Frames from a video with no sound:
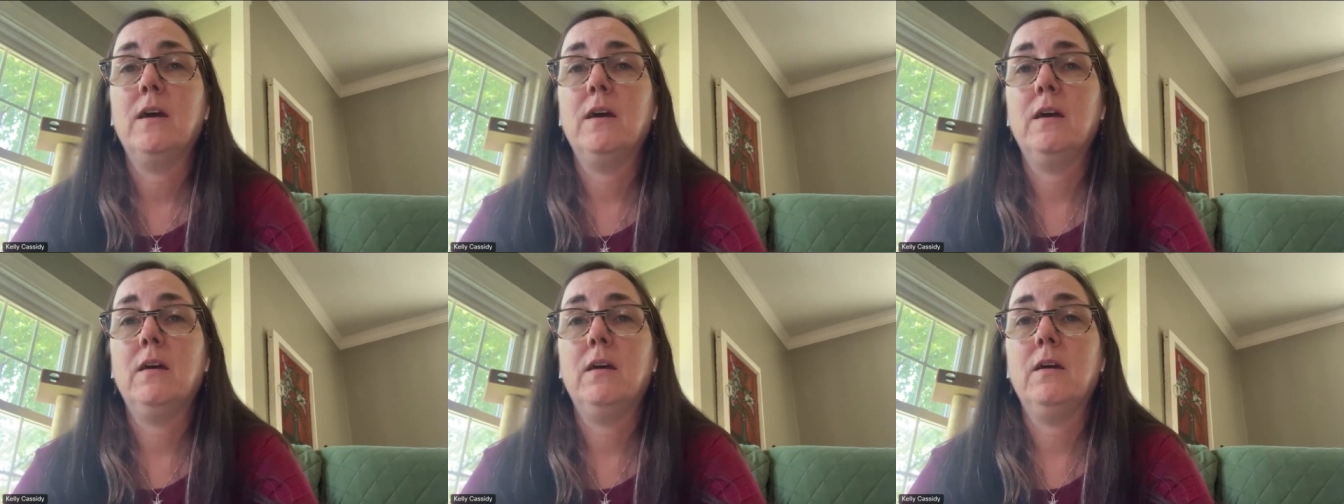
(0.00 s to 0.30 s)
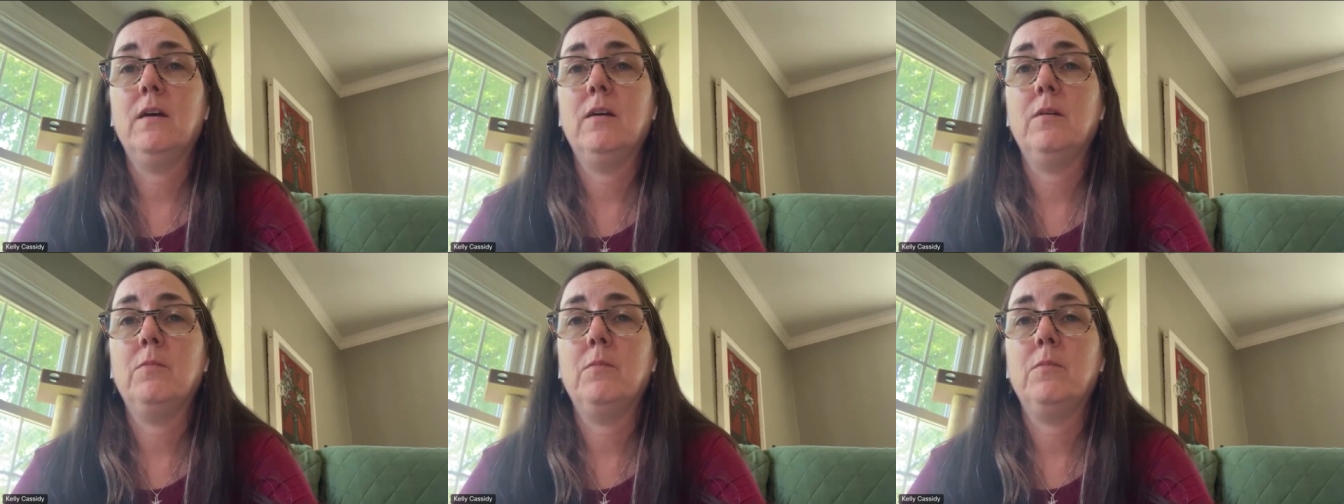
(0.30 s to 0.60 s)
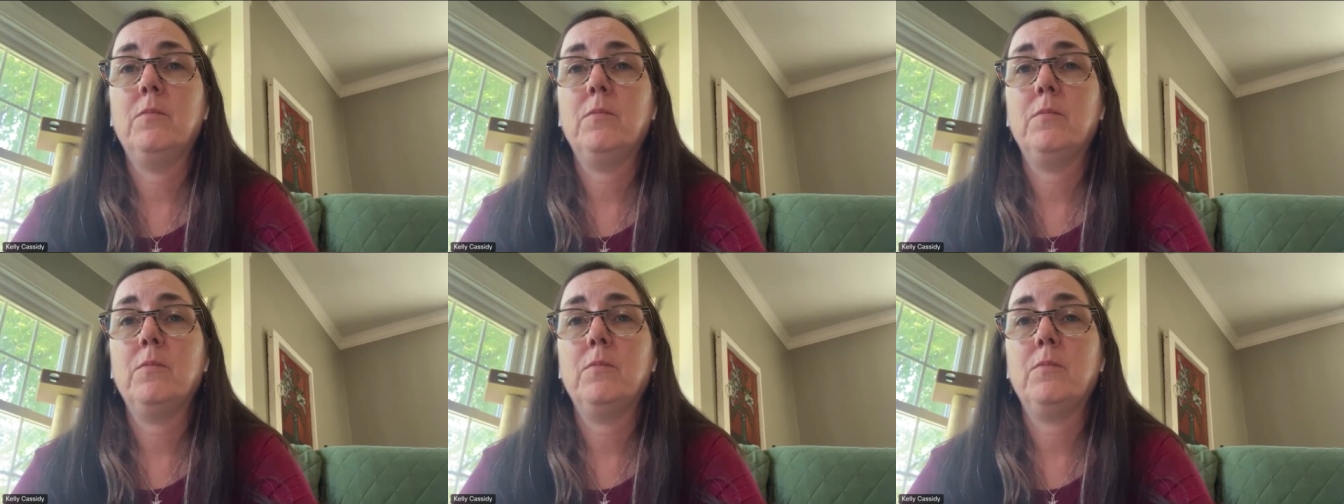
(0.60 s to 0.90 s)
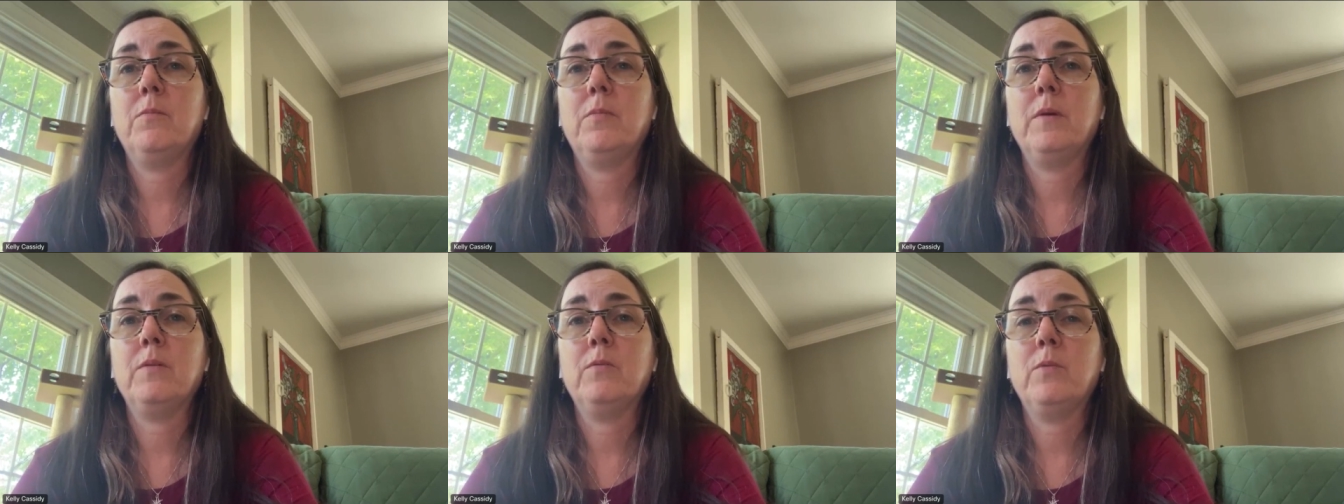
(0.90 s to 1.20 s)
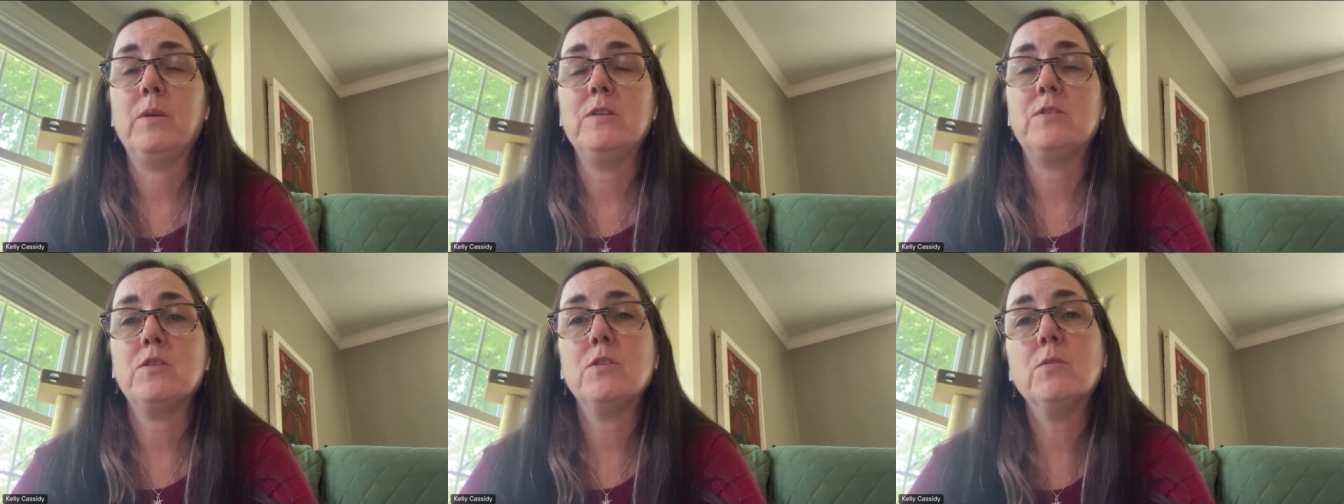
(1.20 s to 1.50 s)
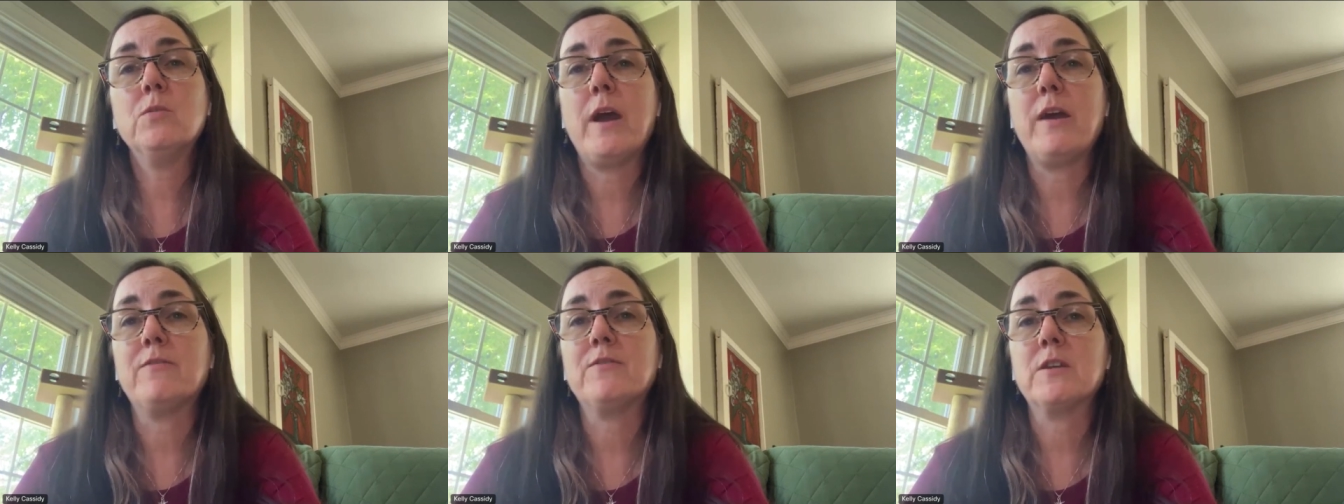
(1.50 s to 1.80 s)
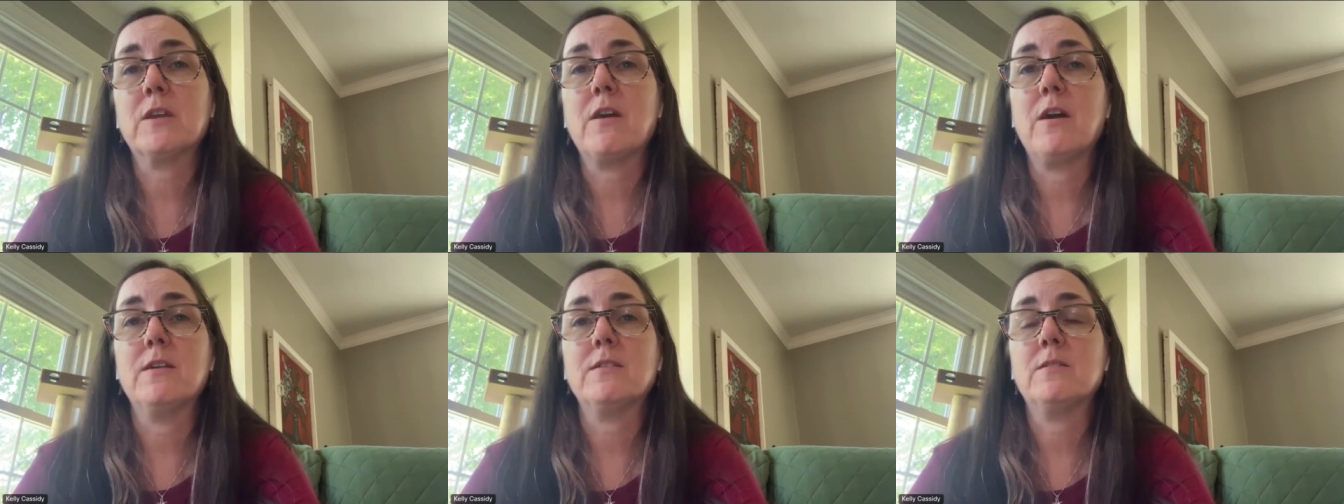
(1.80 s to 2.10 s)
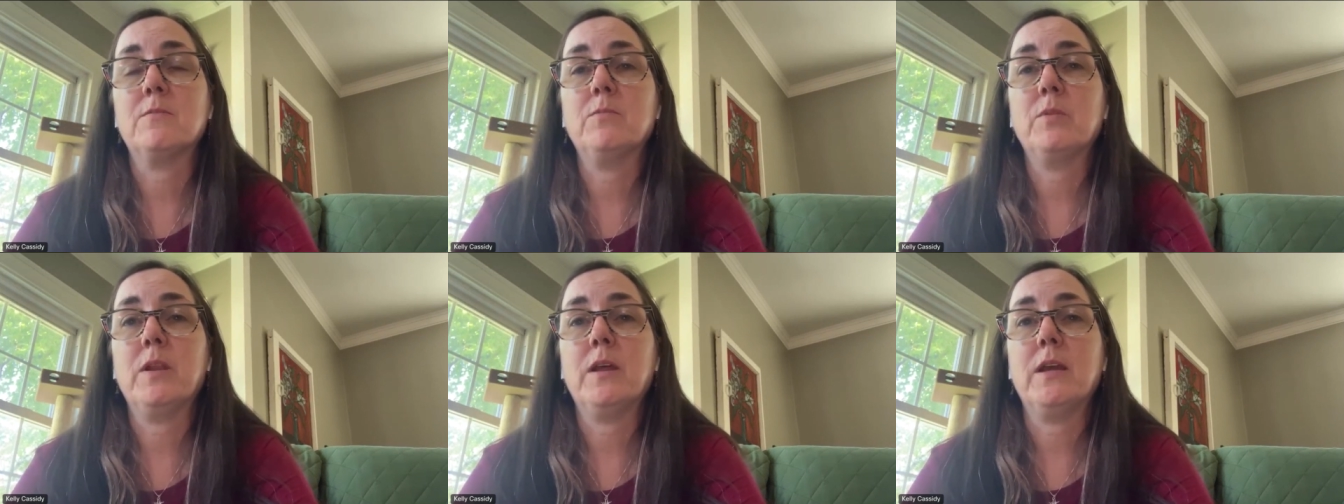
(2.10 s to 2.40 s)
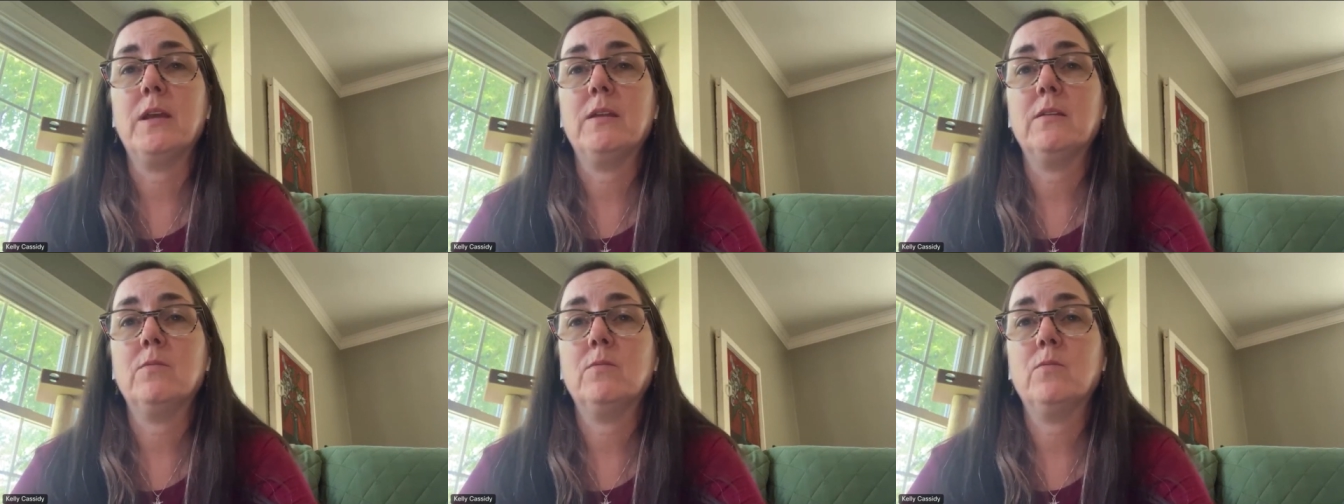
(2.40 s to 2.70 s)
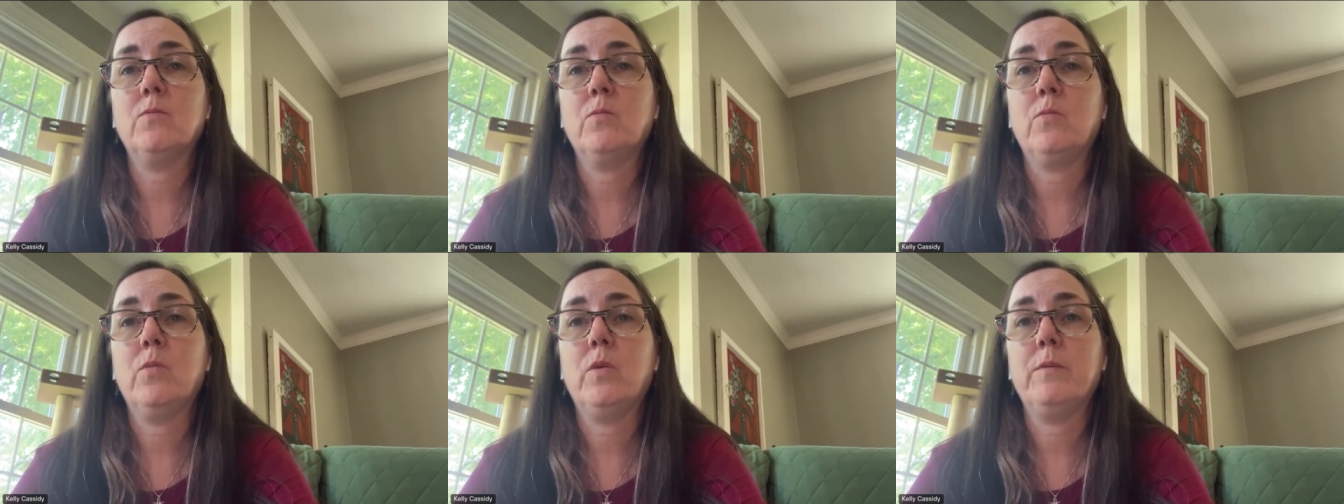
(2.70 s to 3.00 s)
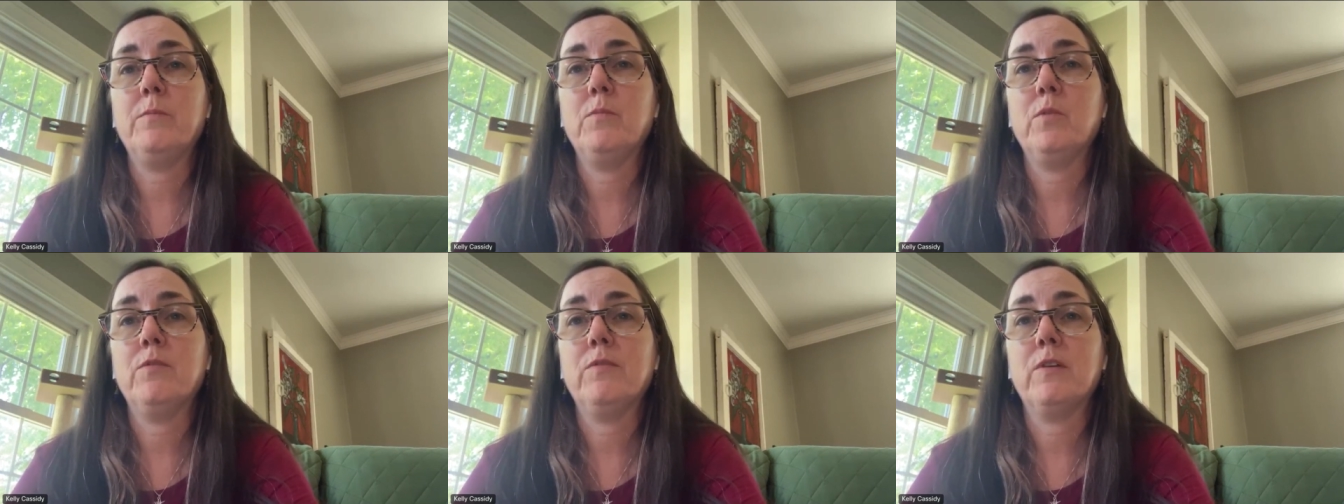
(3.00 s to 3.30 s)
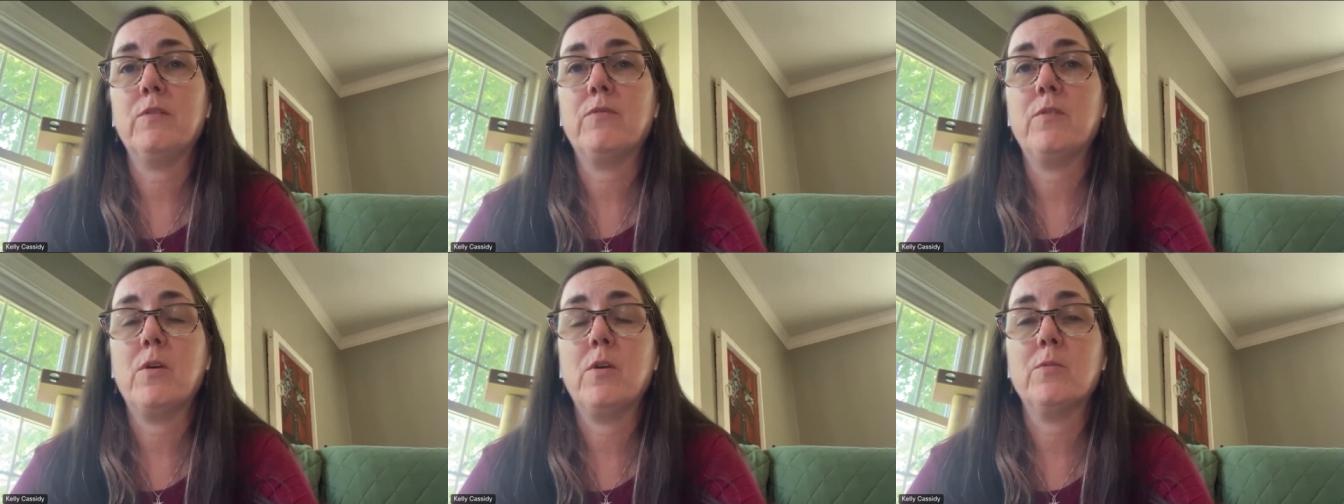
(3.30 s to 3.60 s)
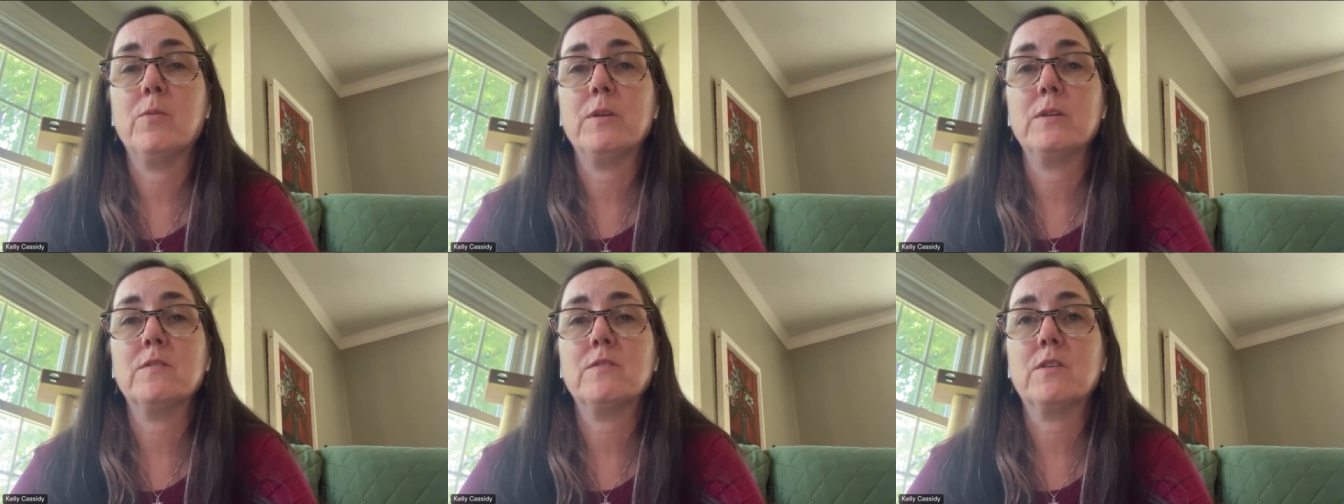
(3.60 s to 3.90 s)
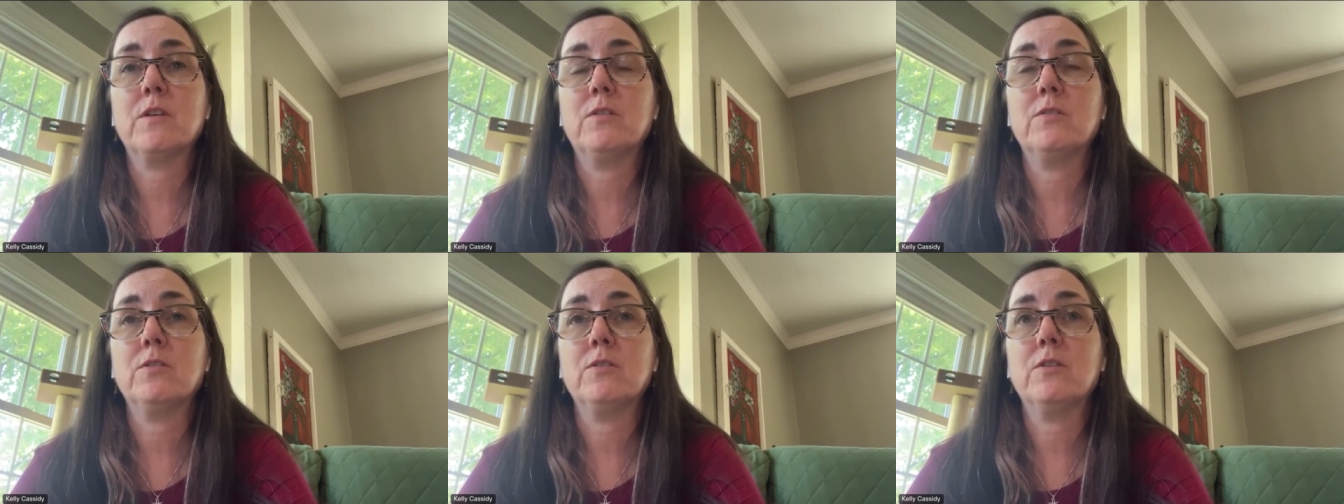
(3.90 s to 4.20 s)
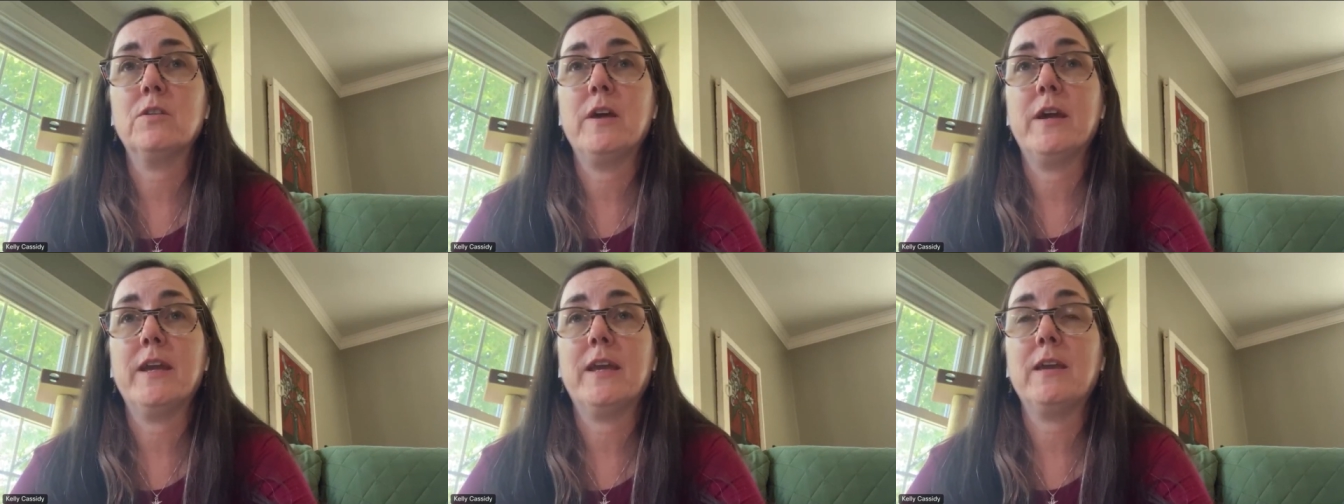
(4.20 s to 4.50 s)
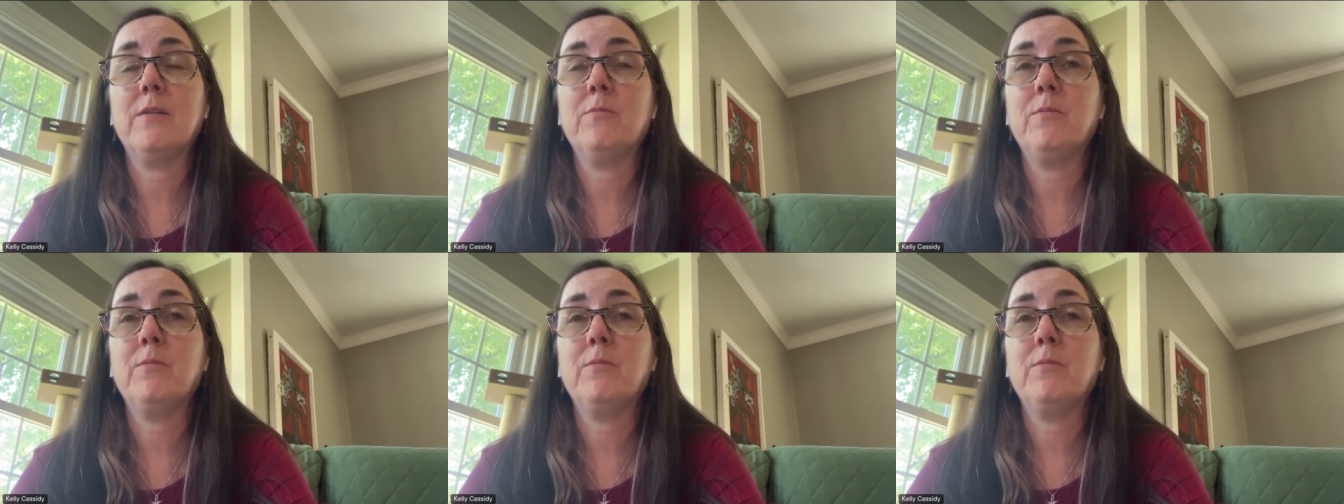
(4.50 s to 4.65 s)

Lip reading: But we do have to contemplate what moving forward is going to look like,